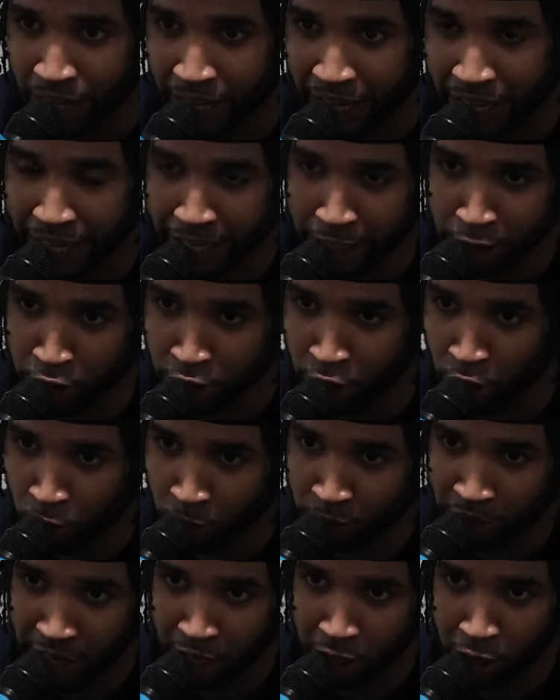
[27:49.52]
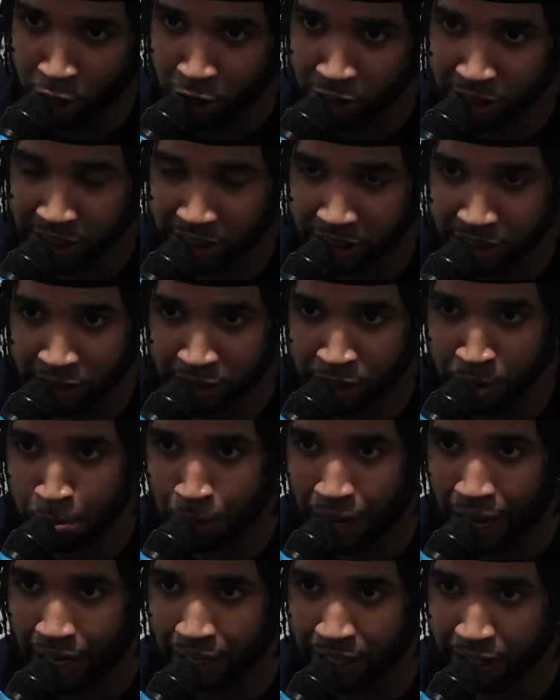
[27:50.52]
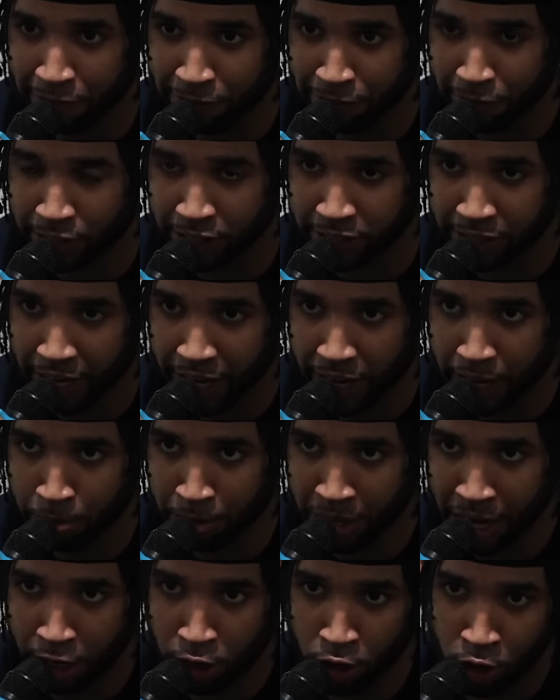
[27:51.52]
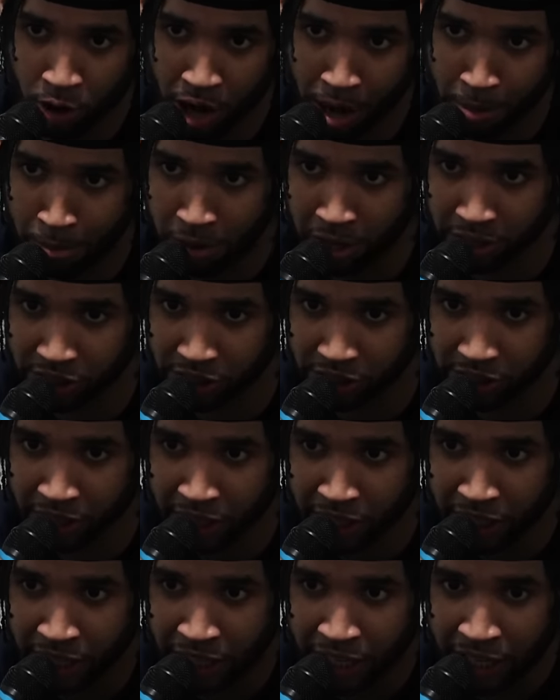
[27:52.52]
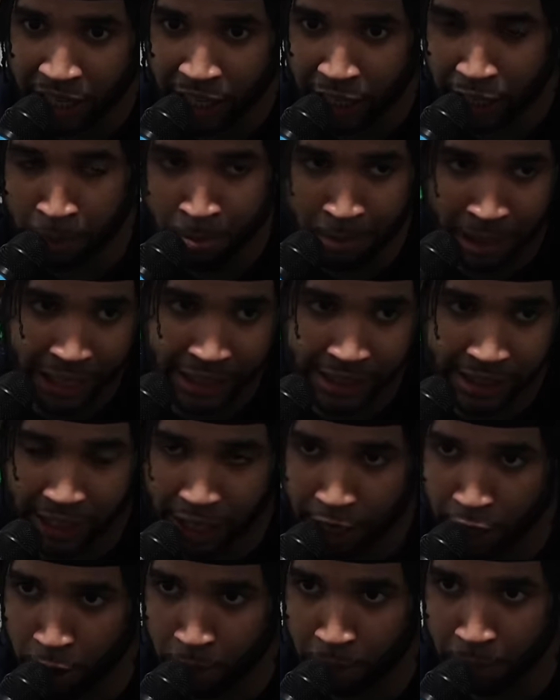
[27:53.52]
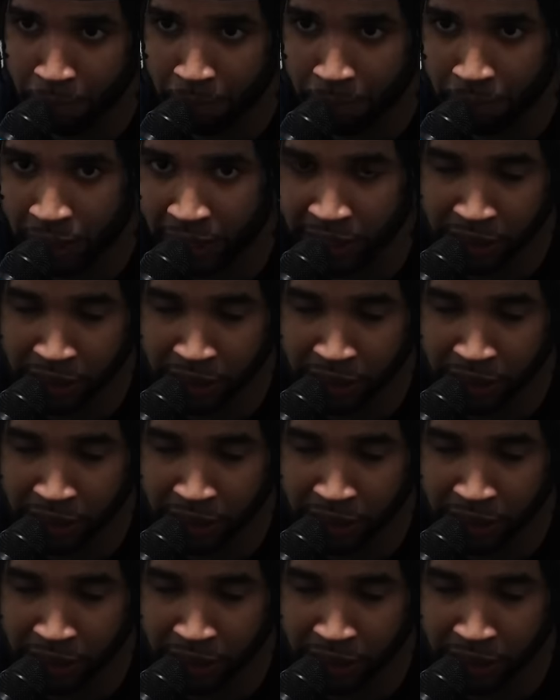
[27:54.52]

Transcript: they lost to Bali the first game, and I know how much it meant to him.